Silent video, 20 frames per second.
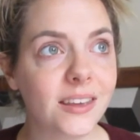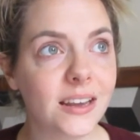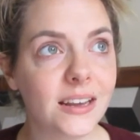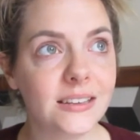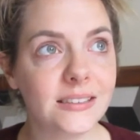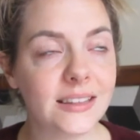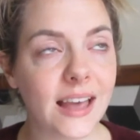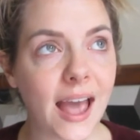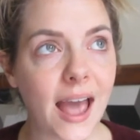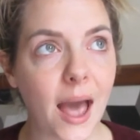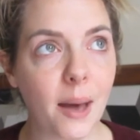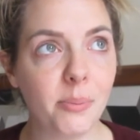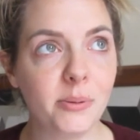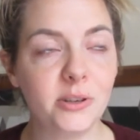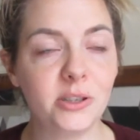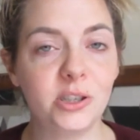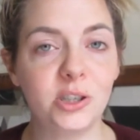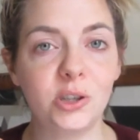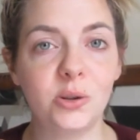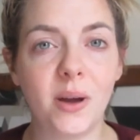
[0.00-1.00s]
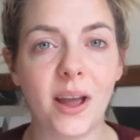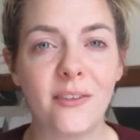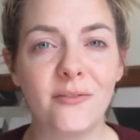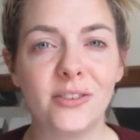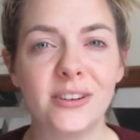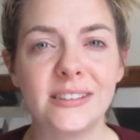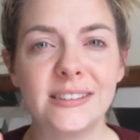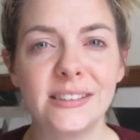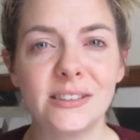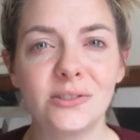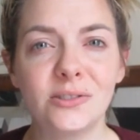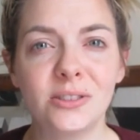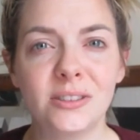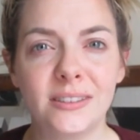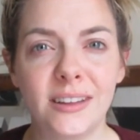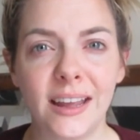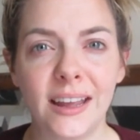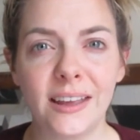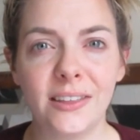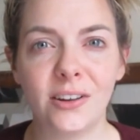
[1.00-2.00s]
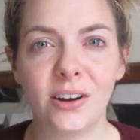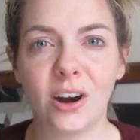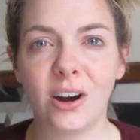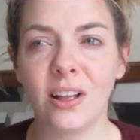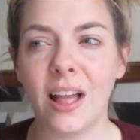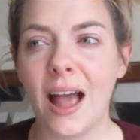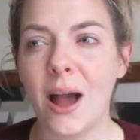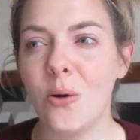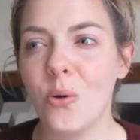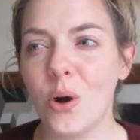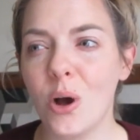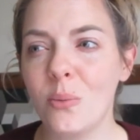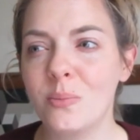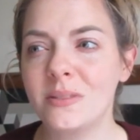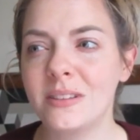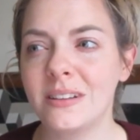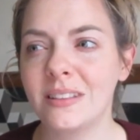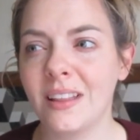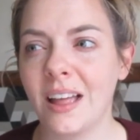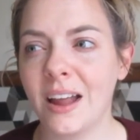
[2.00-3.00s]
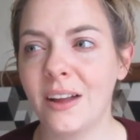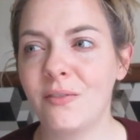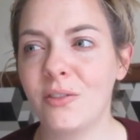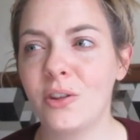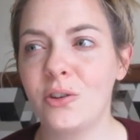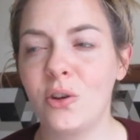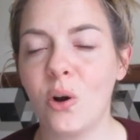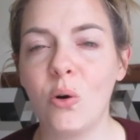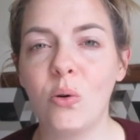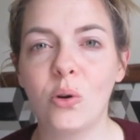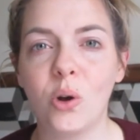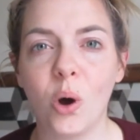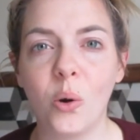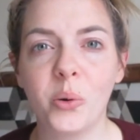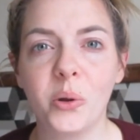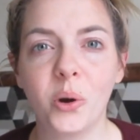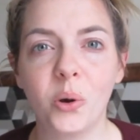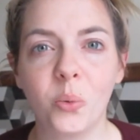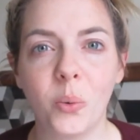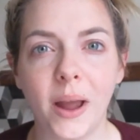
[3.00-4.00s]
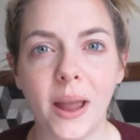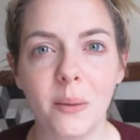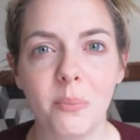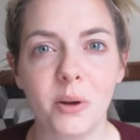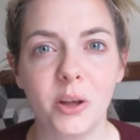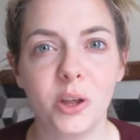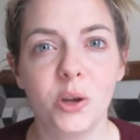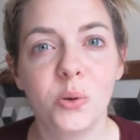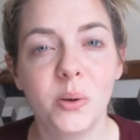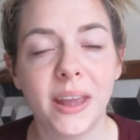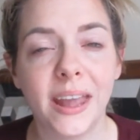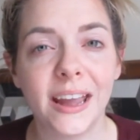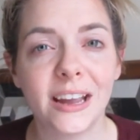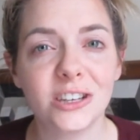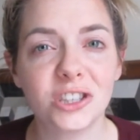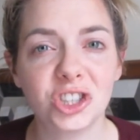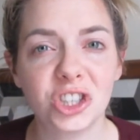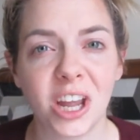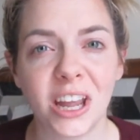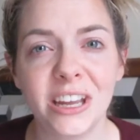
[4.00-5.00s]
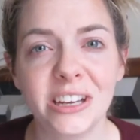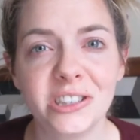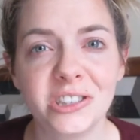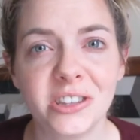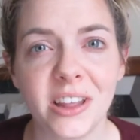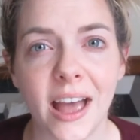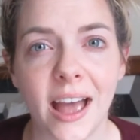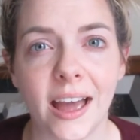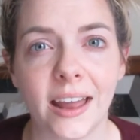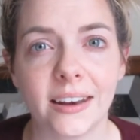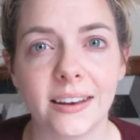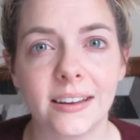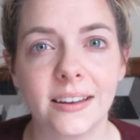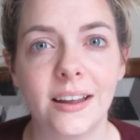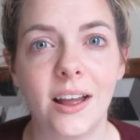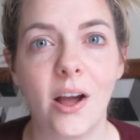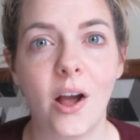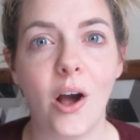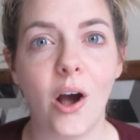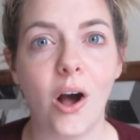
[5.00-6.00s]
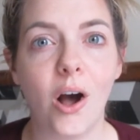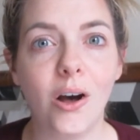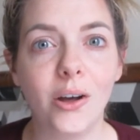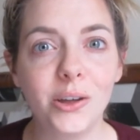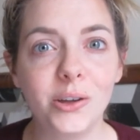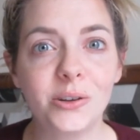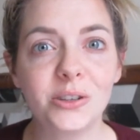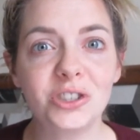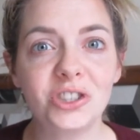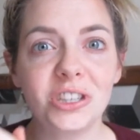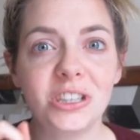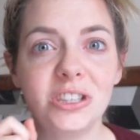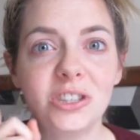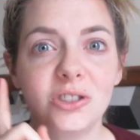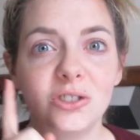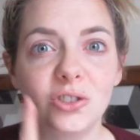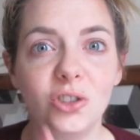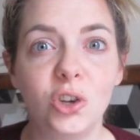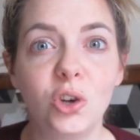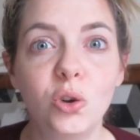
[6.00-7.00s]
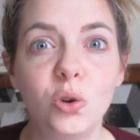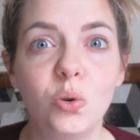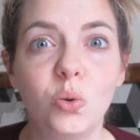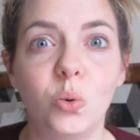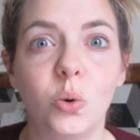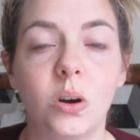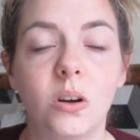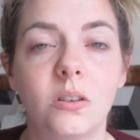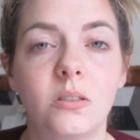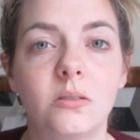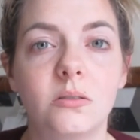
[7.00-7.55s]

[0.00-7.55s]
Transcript: things that happen to you every single day. There are outcomes in life that don't go your way, but you can't change that. All you can change is you.